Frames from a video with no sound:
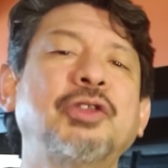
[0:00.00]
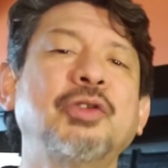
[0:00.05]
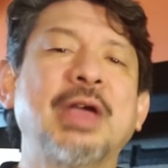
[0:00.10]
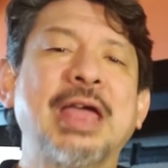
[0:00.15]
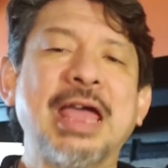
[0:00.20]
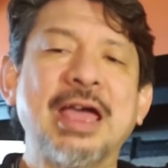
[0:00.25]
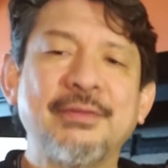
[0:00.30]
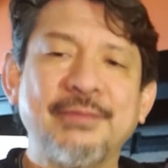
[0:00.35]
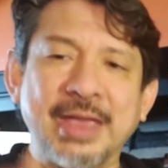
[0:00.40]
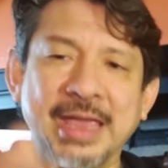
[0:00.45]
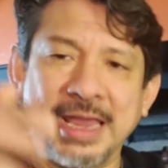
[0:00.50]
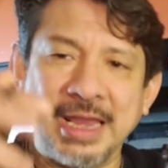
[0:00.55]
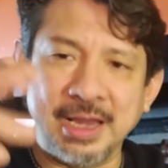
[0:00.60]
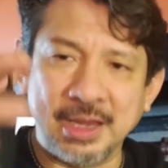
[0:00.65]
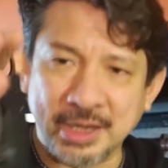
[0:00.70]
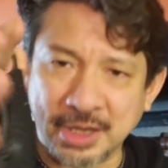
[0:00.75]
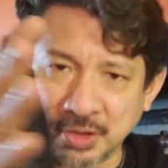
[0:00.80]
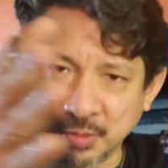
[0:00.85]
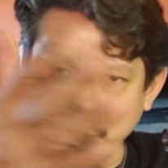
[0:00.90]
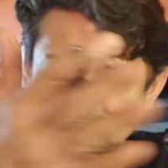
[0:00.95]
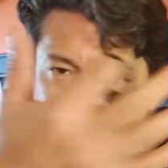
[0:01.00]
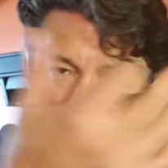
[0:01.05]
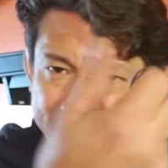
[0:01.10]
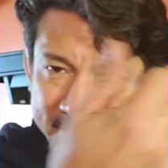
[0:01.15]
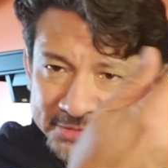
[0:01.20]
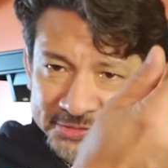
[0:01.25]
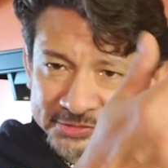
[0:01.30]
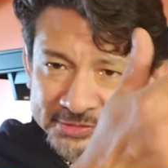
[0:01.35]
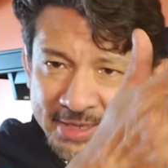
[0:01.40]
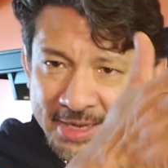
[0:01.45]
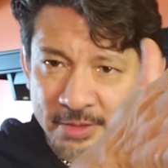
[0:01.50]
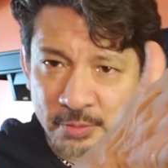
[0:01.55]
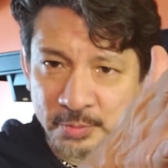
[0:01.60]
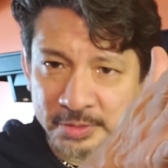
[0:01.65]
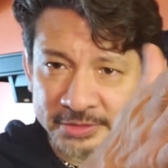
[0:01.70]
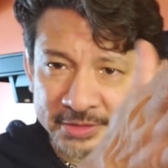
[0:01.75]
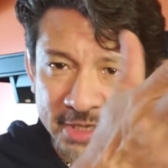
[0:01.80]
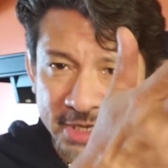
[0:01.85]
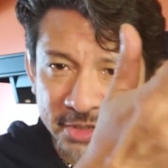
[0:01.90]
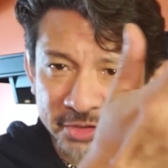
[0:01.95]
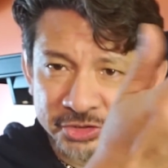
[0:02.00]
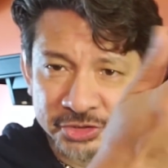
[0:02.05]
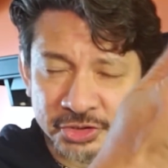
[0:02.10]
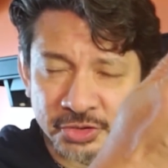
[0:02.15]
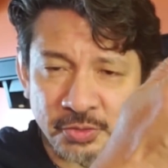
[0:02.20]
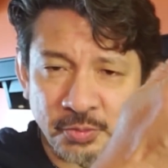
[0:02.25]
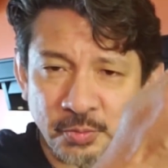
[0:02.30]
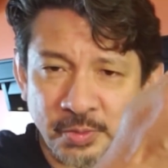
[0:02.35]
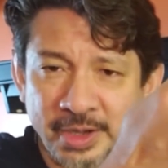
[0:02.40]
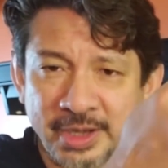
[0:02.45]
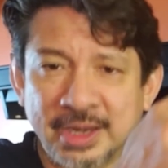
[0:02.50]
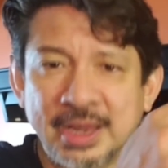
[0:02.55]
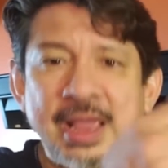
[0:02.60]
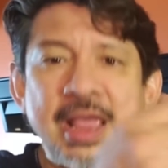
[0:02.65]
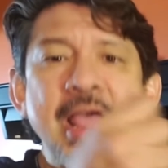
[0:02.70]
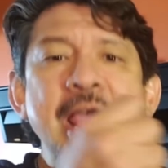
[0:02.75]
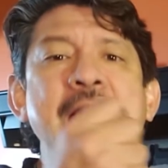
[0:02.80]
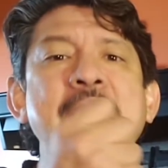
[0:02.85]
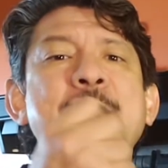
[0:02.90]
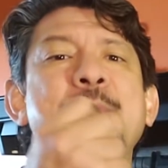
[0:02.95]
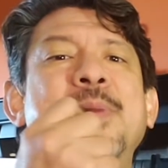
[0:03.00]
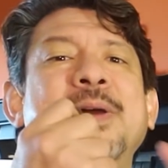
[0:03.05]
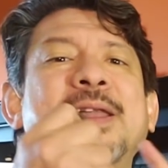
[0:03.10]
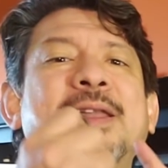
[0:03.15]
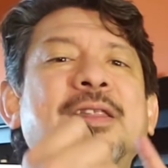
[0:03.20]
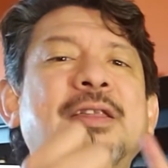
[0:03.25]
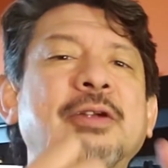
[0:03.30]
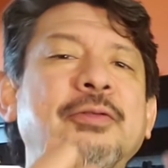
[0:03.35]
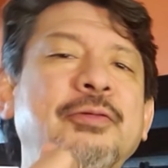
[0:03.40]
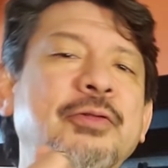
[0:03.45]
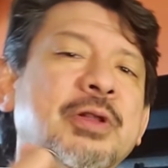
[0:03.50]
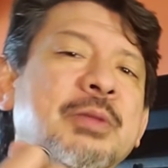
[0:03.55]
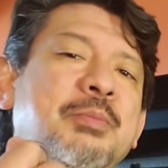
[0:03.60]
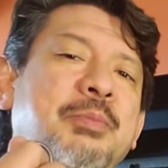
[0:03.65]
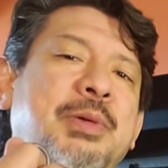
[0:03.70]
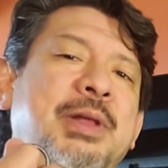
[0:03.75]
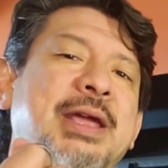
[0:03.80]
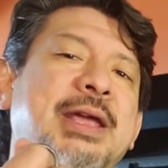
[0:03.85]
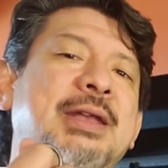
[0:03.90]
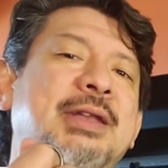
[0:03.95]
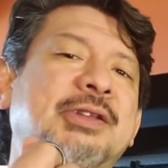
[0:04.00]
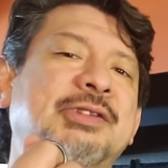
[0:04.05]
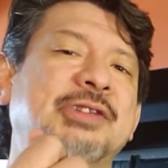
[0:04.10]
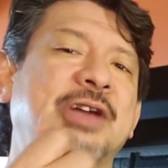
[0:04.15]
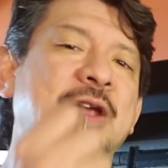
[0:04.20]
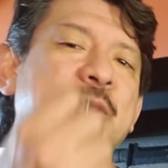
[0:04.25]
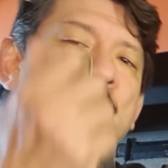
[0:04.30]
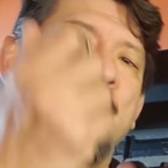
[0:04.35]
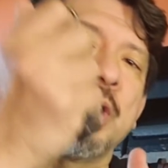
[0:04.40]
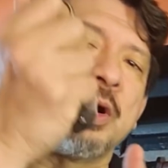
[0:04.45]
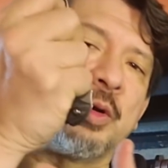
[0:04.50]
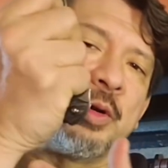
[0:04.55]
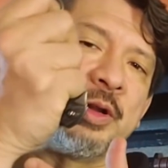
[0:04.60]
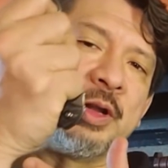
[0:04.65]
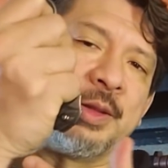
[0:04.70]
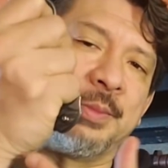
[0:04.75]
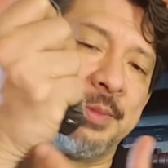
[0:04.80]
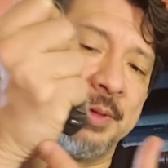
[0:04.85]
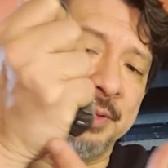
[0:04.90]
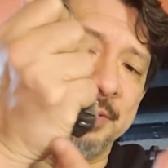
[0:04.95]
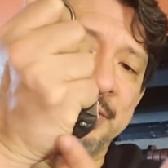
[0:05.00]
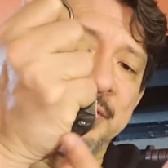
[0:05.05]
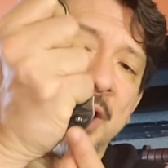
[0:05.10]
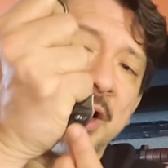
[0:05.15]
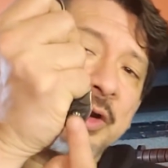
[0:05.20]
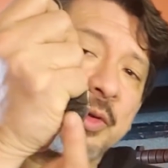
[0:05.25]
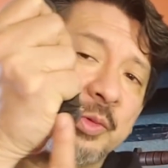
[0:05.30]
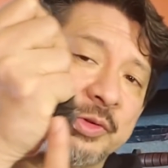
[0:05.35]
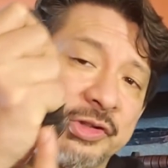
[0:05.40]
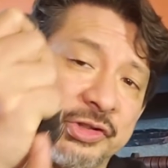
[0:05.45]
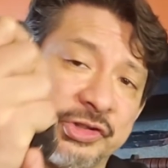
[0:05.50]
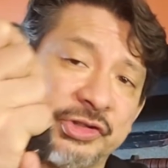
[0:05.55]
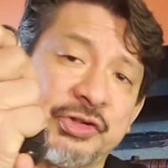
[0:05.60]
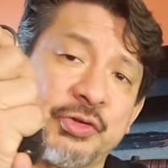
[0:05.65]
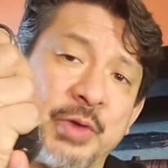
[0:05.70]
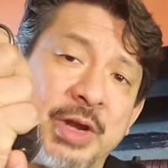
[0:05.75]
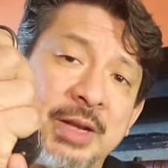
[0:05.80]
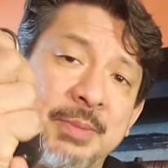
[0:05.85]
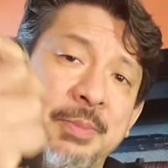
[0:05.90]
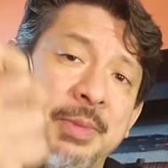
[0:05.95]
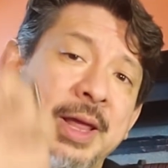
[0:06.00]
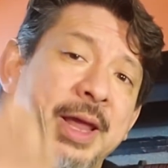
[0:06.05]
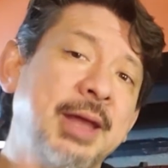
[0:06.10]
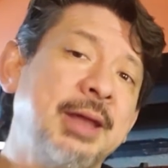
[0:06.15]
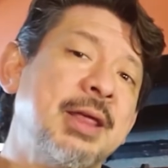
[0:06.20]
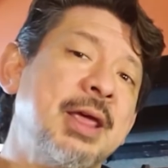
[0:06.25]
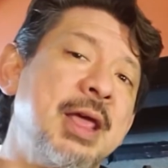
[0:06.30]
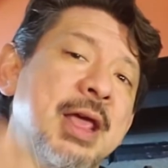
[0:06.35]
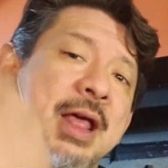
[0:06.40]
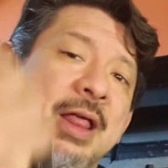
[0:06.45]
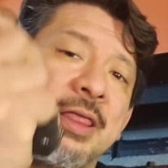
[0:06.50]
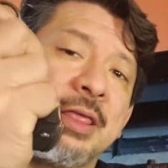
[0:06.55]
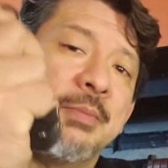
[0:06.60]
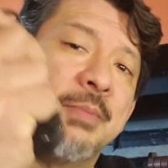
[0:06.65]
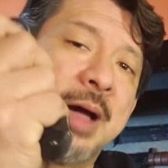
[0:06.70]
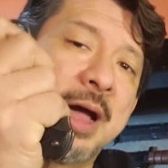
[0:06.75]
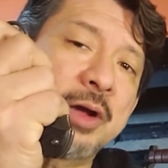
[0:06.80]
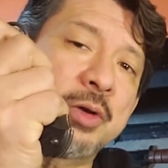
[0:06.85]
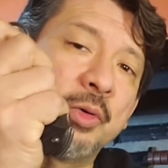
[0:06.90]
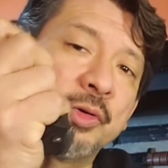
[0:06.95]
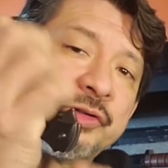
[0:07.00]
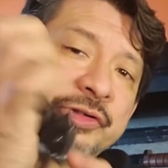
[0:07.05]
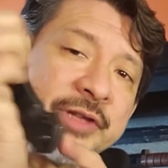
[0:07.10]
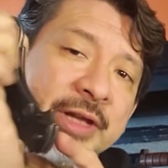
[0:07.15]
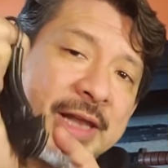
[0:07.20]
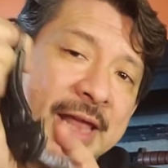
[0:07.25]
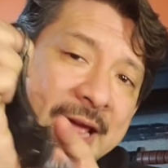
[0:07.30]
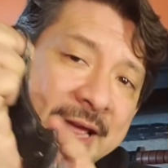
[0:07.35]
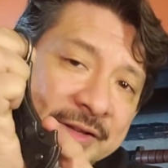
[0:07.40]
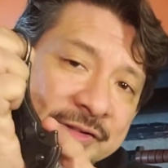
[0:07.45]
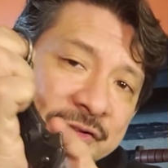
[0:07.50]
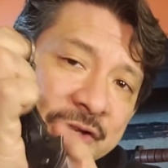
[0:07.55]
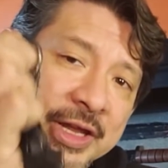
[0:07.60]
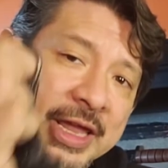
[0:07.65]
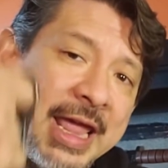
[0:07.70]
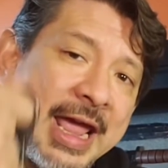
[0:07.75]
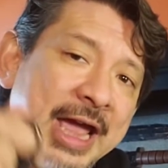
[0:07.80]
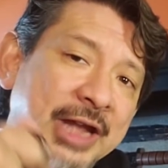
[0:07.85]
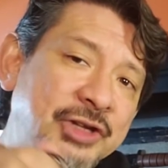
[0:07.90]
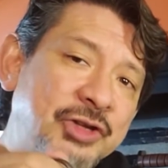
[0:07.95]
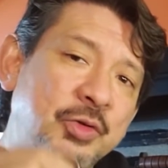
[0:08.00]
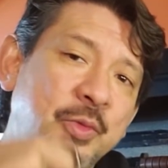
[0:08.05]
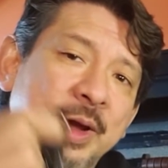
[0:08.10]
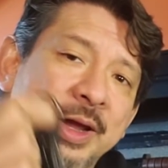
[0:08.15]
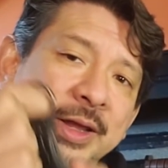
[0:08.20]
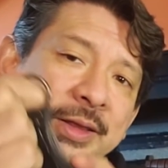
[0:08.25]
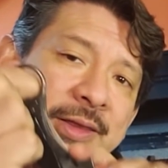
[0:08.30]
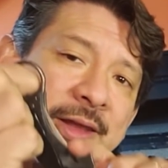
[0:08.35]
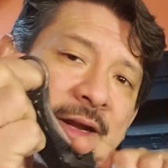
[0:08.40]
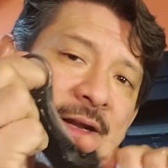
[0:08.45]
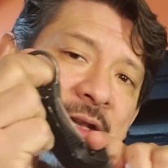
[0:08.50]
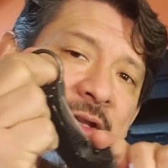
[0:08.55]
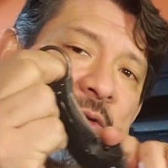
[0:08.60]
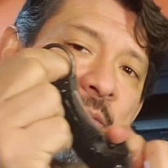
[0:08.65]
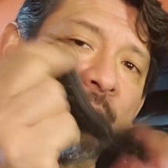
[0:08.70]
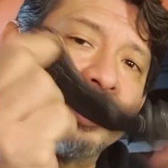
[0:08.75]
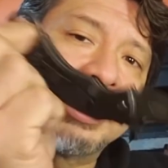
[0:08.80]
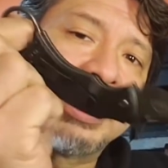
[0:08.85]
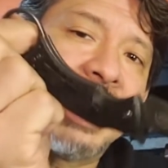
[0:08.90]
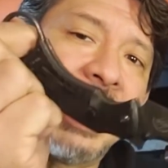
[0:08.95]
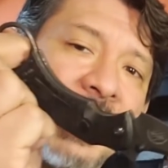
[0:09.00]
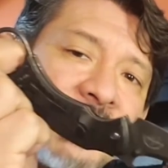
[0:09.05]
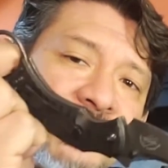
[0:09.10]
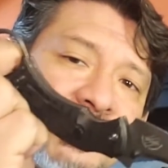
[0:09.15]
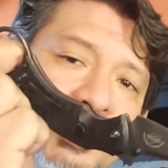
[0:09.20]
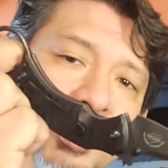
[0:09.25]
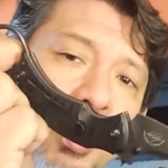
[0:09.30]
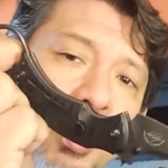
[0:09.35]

to have a Karambit style retention ring, but a different blade design, where the dart was a straight blade. The Mako still has the catch right there that you would catch to